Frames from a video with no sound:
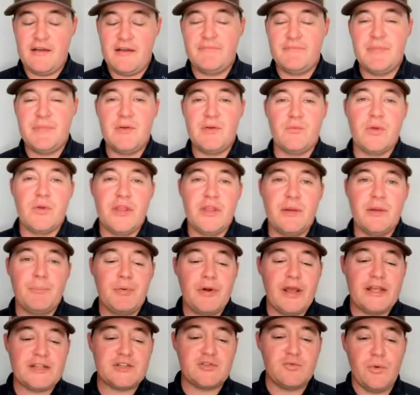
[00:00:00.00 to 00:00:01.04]
I've been really
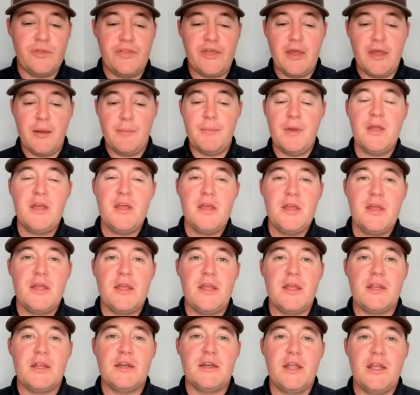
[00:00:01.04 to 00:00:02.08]
impressed with him
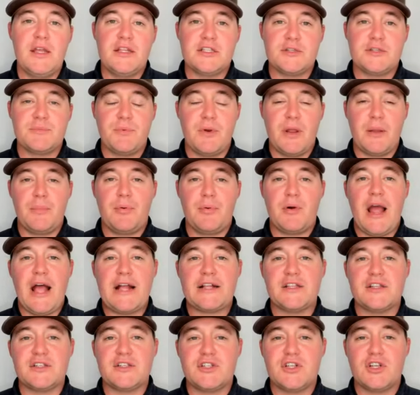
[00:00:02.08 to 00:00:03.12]
in in spring
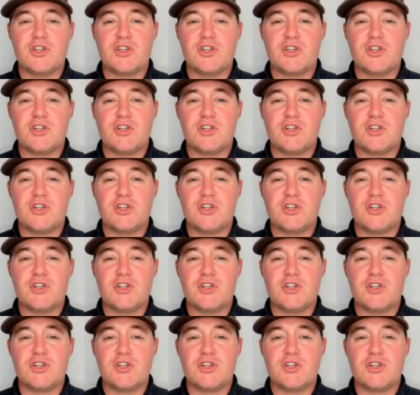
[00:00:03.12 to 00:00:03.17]
practice,